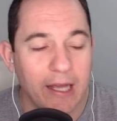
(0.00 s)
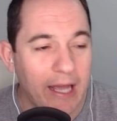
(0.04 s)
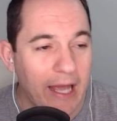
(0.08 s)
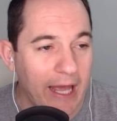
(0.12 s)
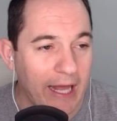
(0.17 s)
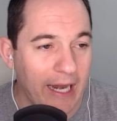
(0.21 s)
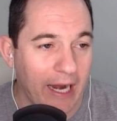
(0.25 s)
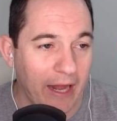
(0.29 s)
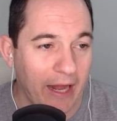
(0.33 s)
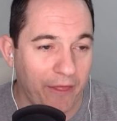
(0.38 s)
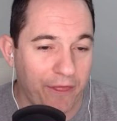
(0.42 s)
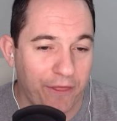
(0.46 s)

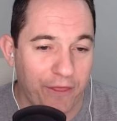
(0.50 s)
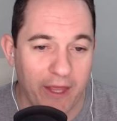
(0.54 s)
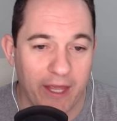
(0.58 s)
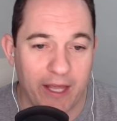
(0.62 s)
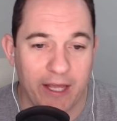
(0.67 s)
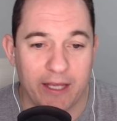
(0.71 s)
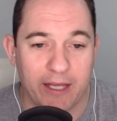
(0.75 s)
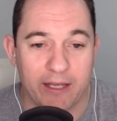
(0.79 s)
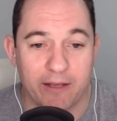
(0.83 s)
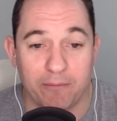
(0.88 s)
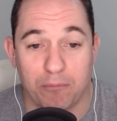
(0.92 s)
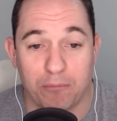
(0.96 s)
and I
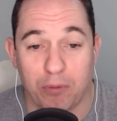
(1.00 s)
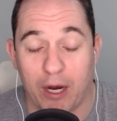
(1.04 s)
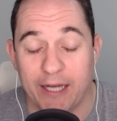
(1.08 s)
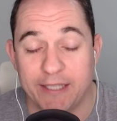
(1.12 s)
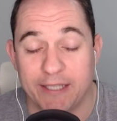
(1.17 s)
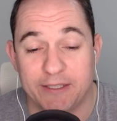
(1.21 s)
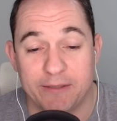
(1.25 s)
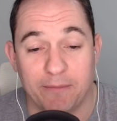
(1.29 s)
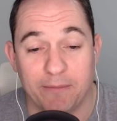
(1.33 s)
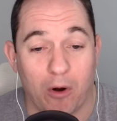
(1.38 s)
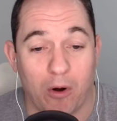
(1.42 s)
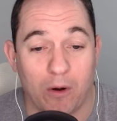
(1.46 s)
think
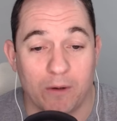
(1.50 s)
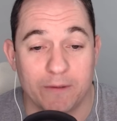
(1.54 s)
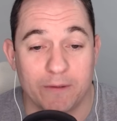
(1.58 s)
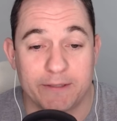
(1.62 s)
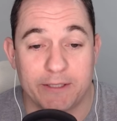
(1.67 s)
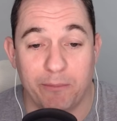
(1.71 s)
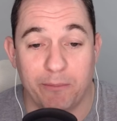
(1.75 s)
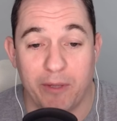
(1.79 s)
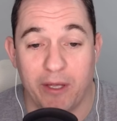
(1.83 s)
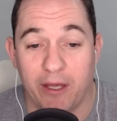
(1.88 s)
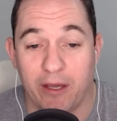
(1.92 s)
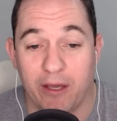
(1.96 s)
Bryson Barnes
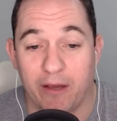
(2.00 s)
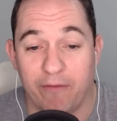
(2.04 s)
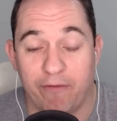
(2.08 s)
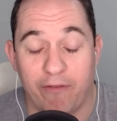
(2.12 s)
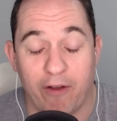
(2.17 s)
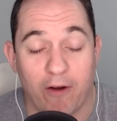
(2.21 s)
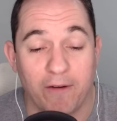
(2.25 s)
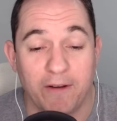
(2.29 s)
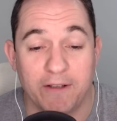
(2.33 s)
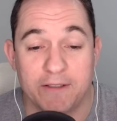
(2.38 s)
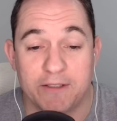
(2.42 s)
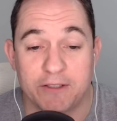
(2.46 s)
can be a very